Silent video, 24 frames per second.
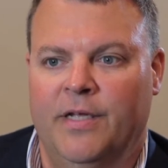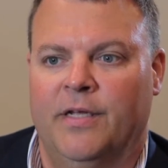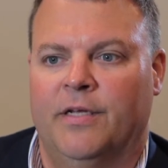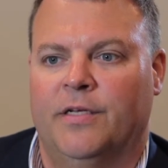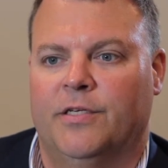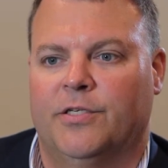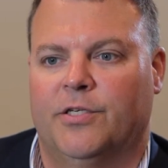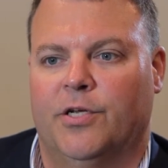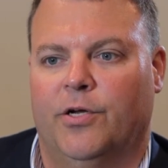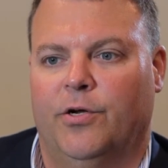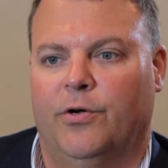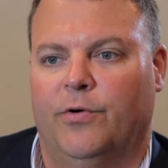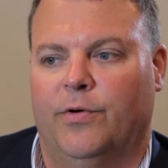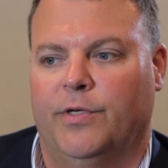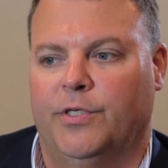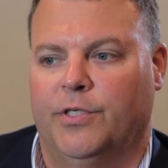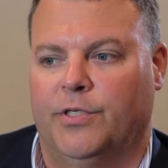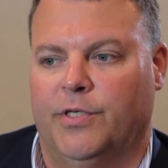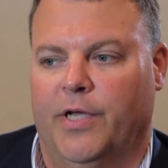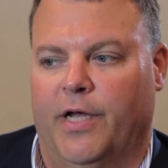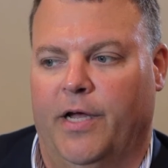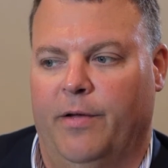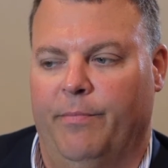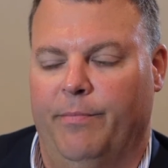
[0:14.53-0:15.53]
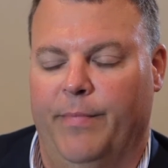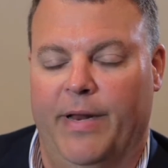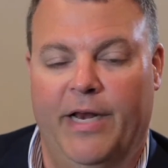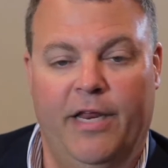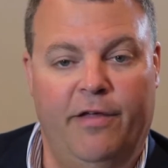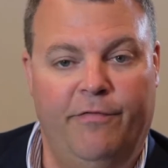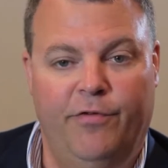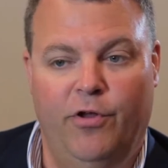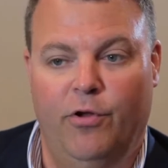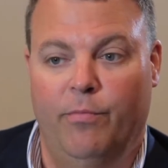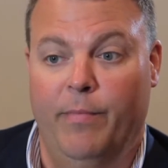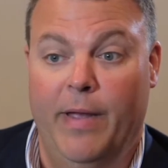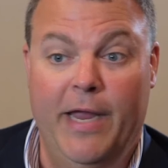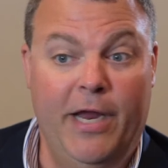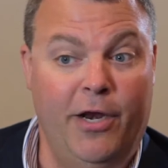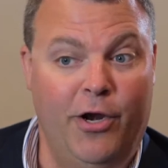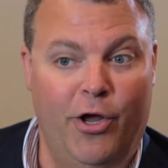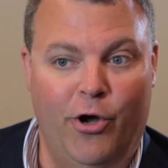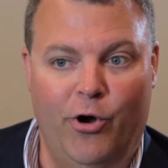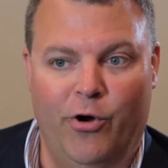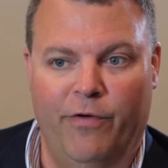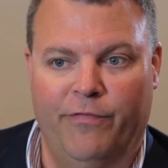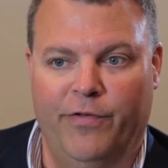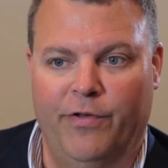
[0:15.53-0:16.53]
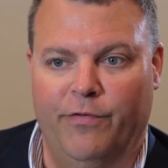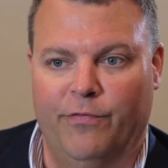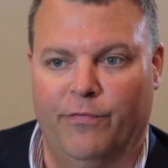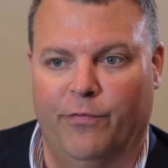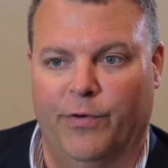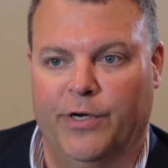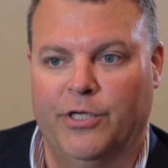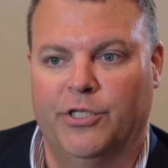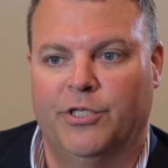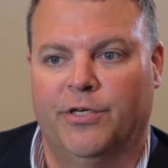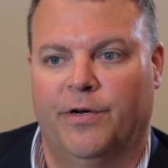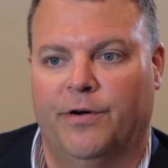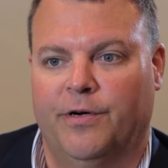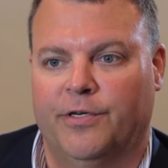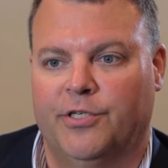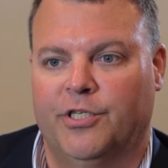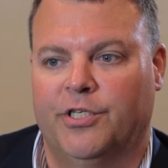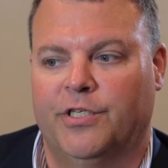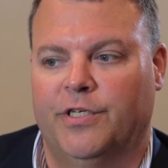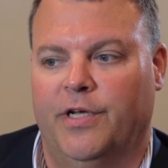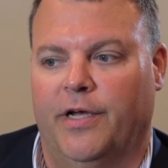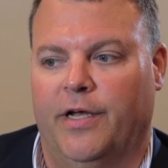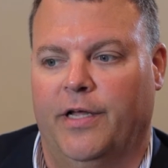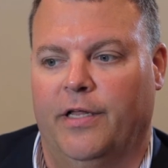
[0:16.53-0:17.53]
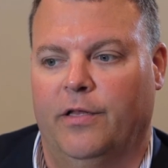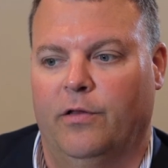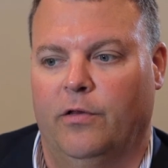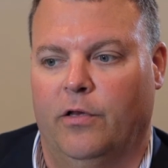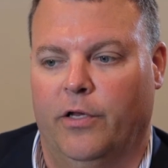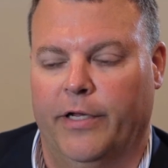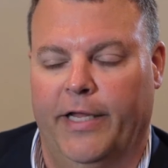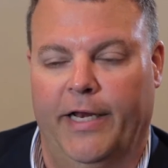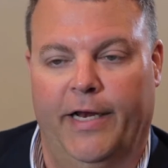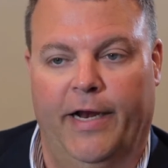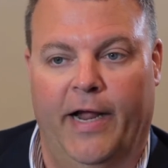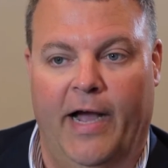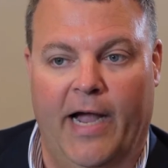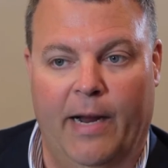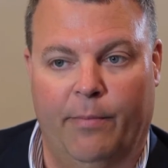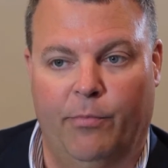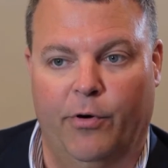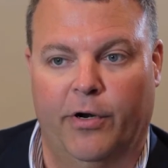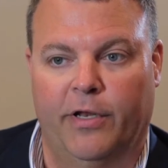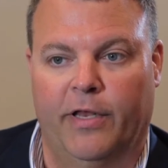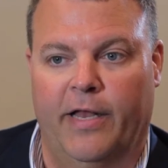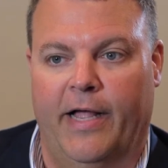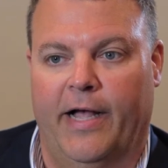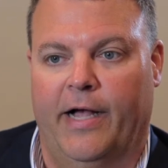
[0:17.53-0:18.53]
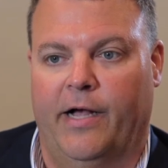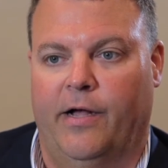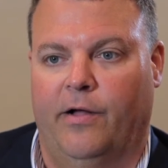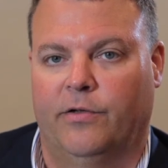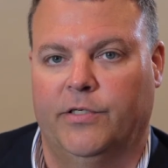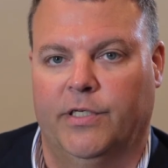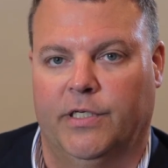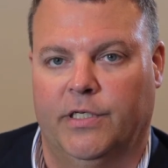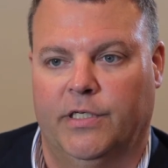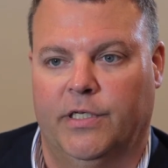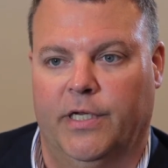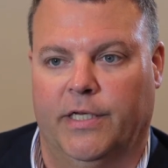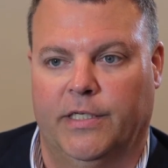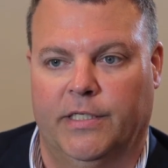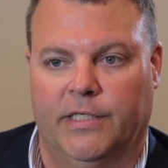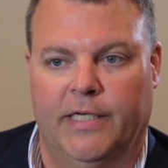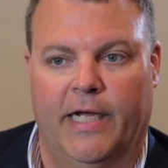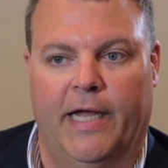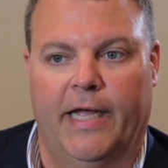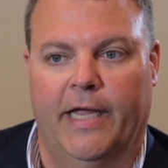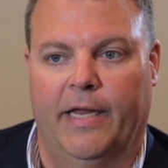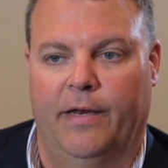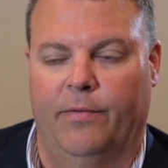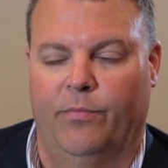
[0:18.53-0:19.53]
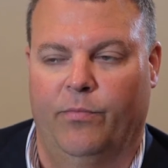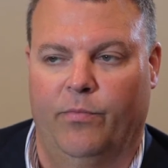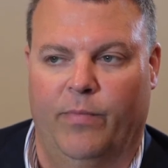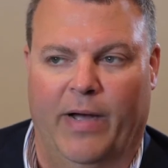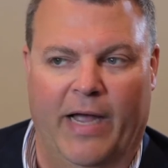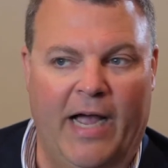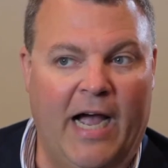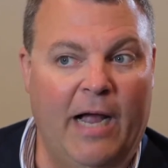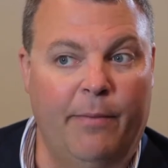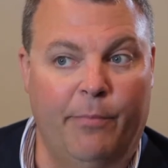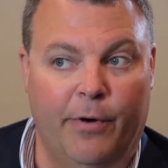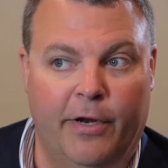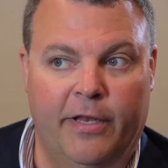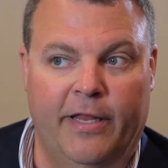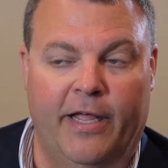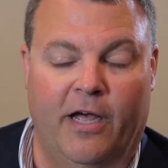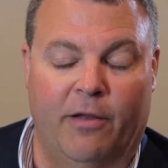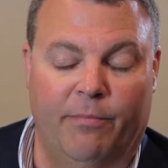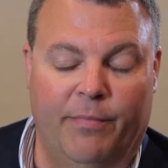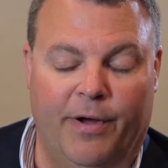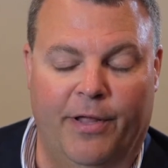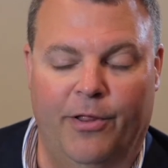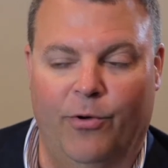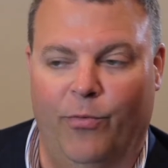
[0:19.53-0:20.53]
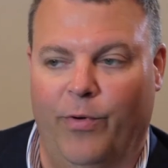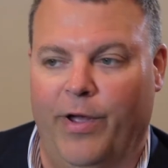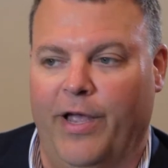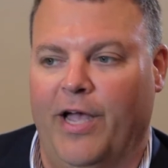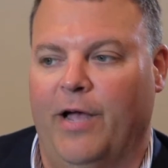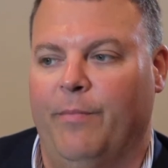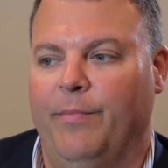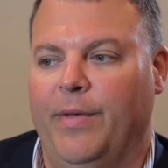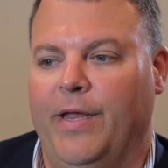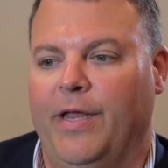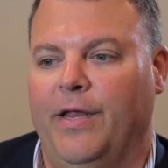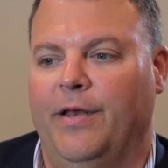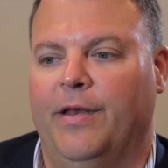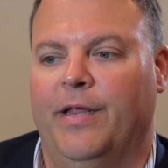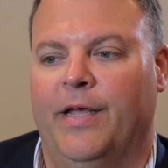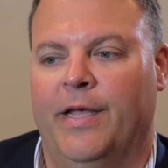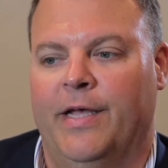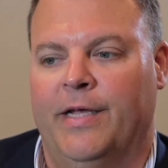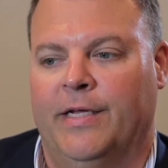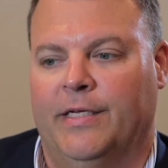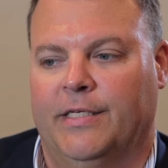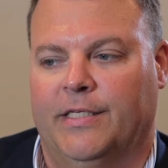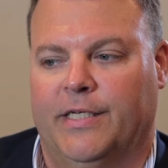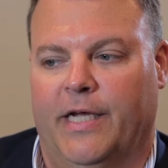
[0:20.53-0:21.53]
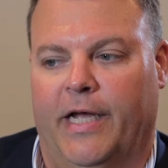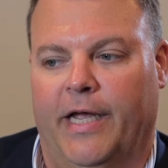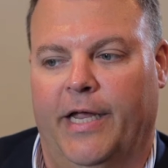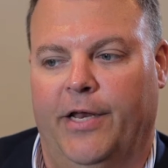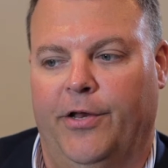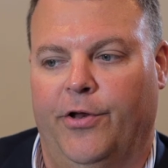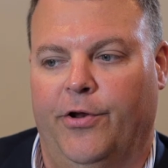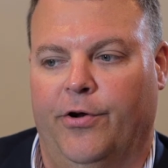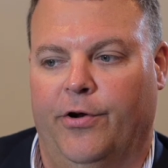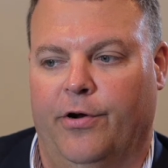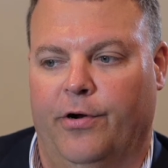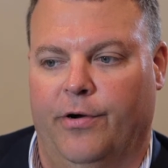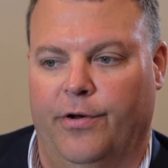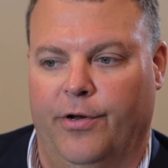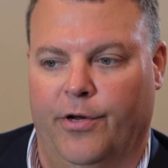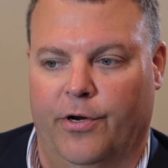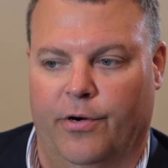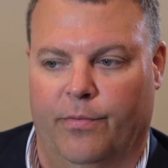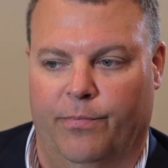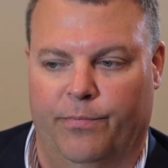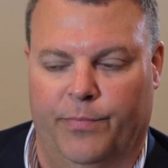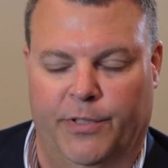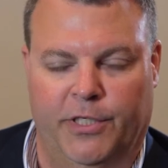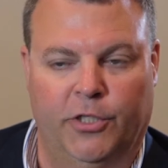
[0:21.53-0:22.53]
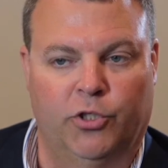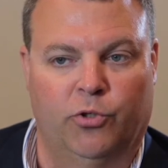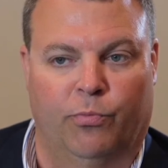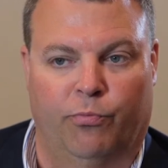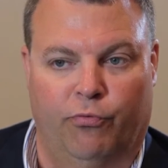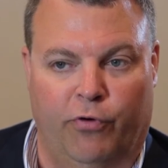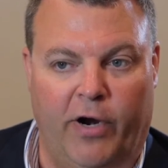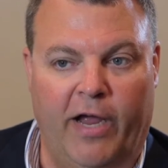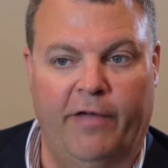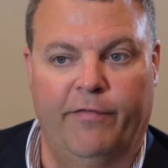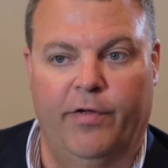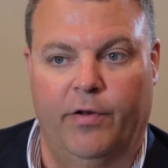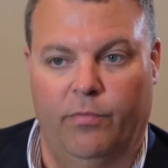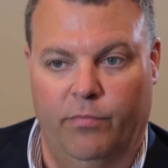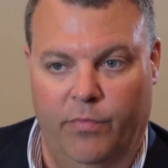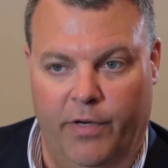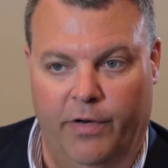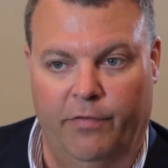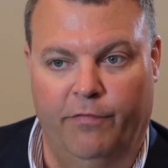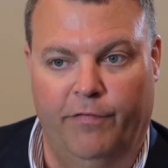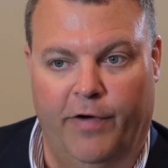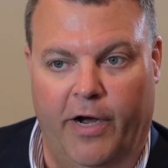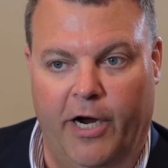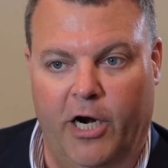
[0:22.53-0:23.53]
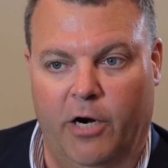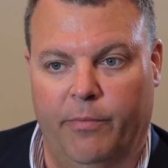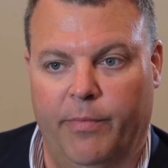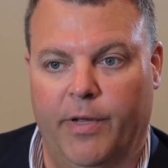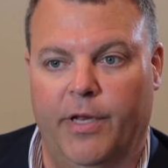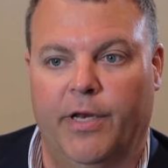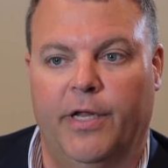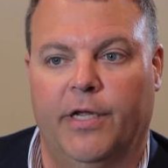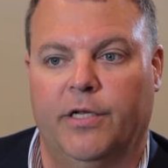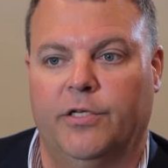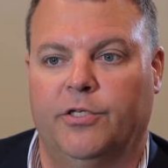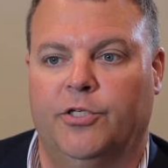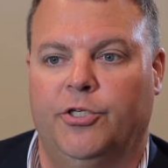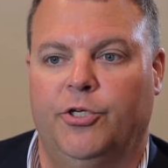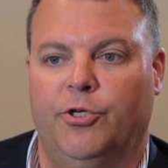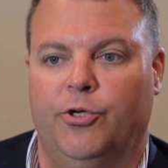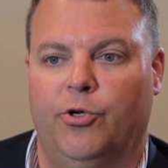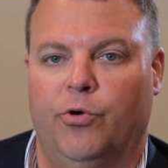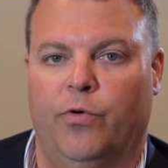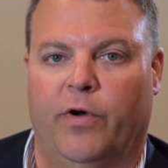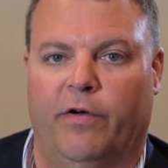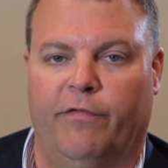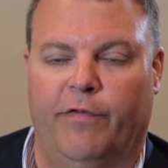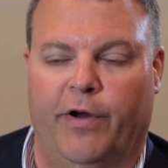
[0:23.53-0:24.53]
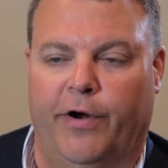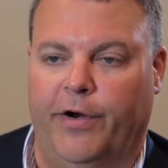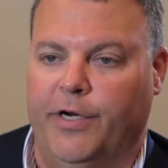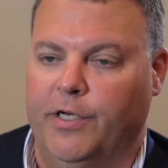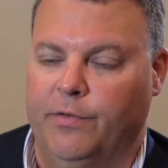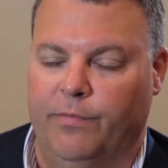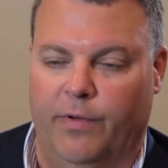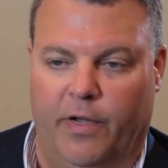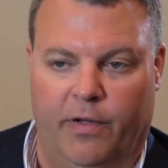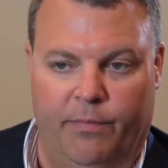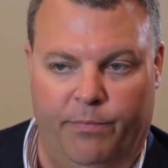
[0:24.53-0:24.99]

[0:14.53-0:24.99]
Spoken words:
So as many of you may know, if you've researched looking at hybrid clouds and tying, by hybrid cloud, by the way, I mean tying your potential private environment into a very